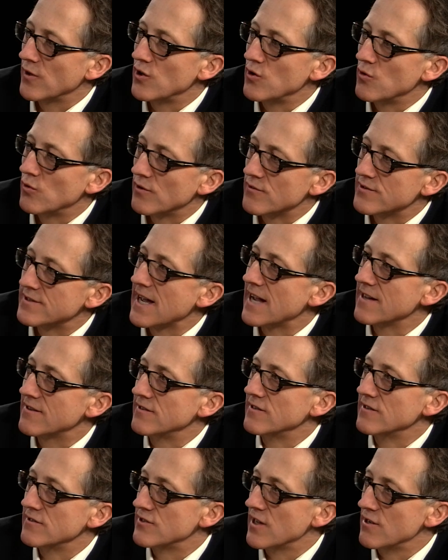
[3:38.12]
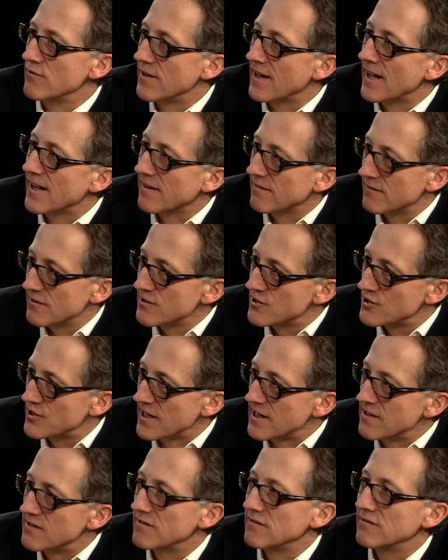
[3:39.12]
you'll have sat in a Zodiac
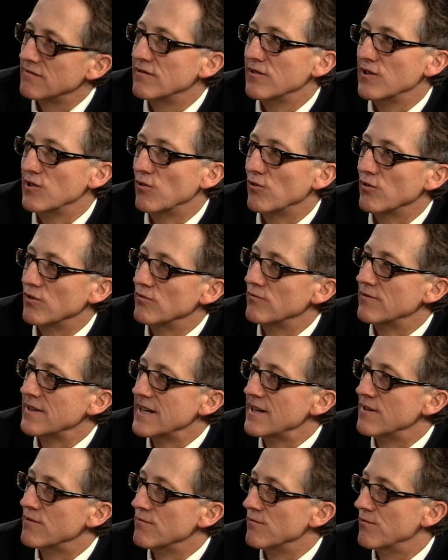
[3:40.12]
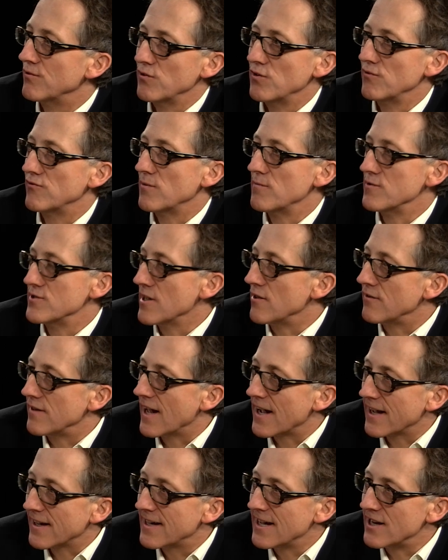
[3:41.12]
seat. You'll have eaten food from a
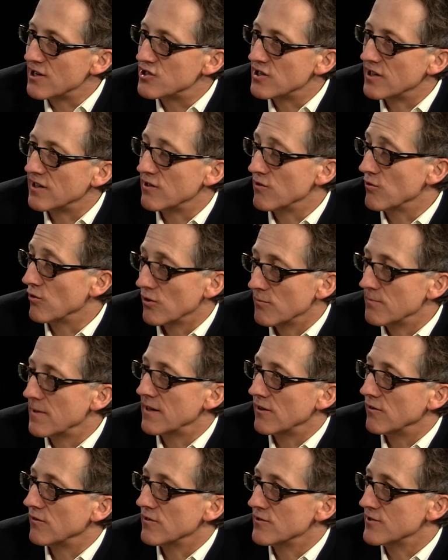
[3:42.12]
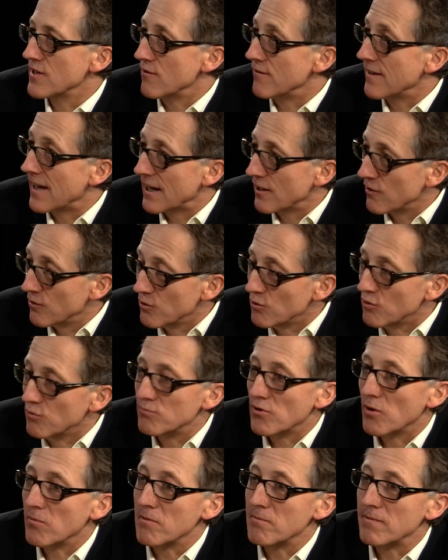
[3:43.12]
Zodiac kitchen. You'll have been on the Zodiac loo,
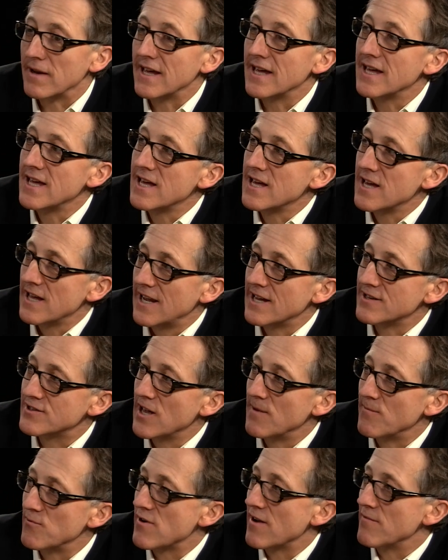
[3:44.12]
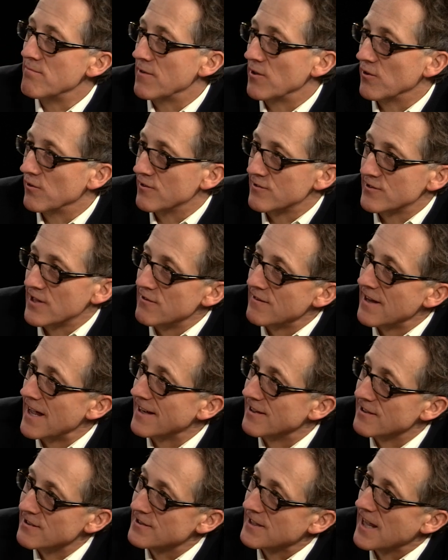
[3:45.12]
probably. Let's hope you haven't been on the
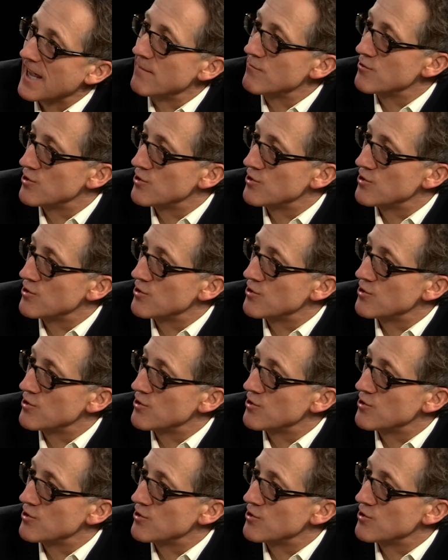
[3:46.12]
Zodiac escape